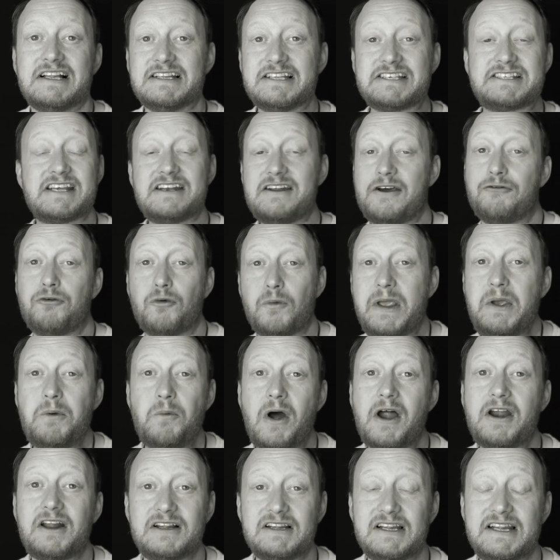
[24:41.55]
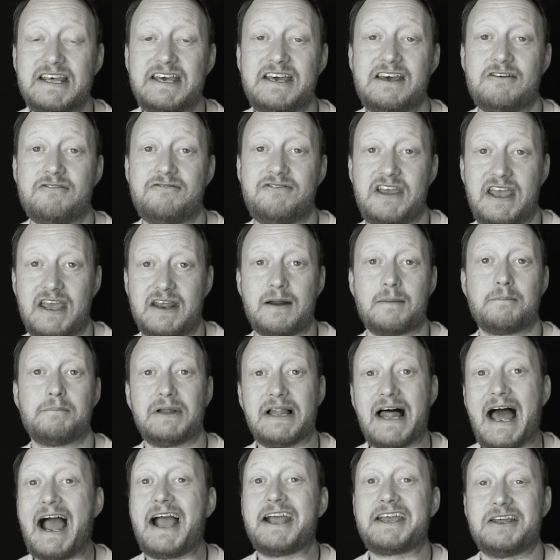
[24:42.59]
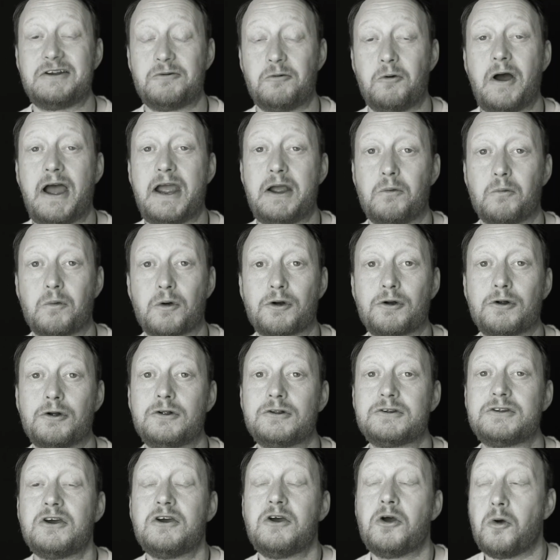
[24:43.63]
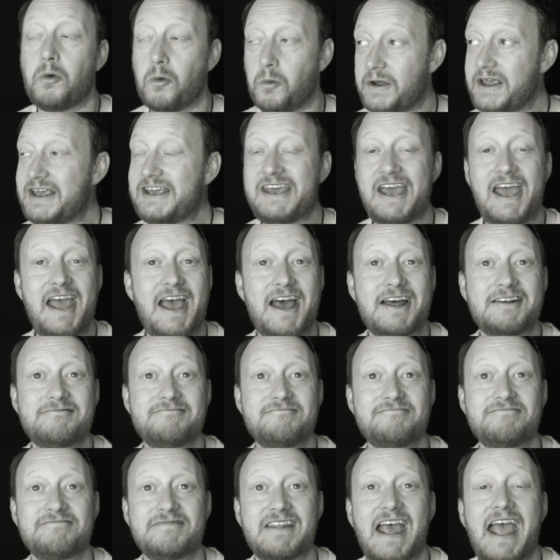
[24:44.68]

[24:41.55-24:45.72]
Listen, if we want to live in a black and white world? We can.